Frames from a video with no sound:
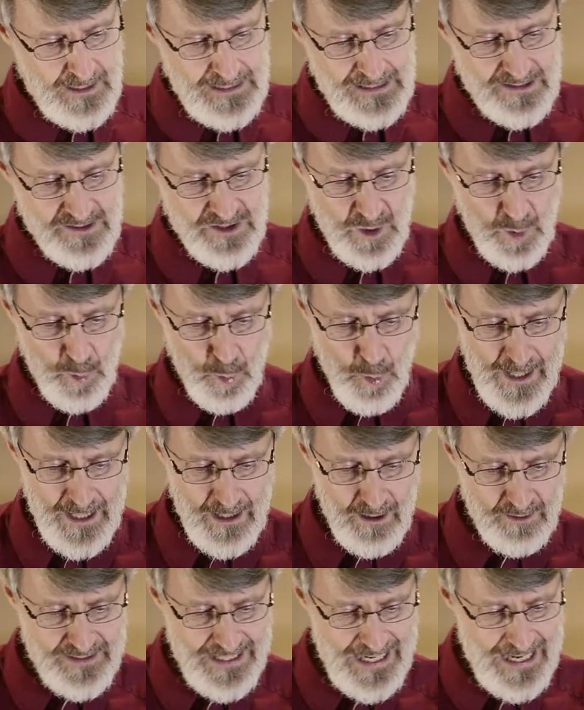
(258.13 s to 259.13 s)
He's going to
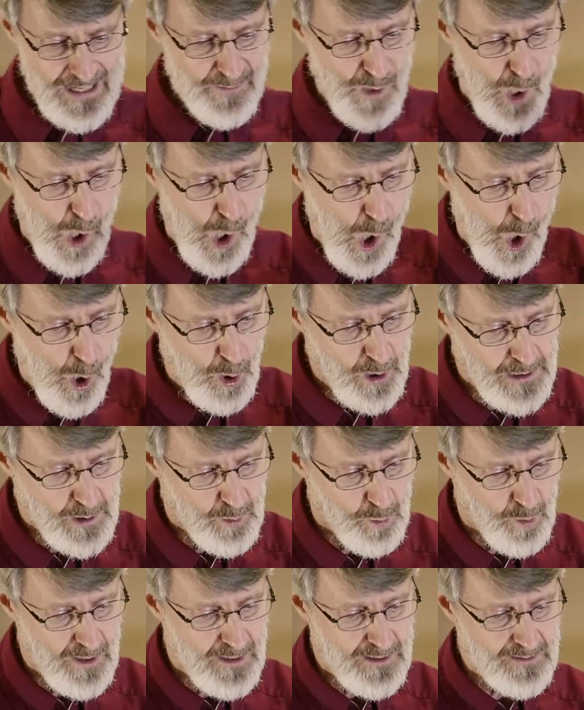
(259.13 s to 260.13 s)
wear down the
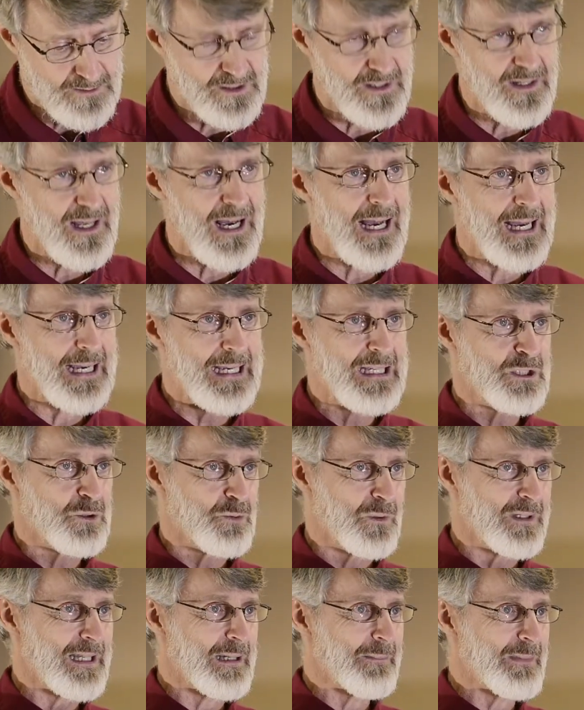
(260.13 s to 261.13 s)
holy ones of the highest one.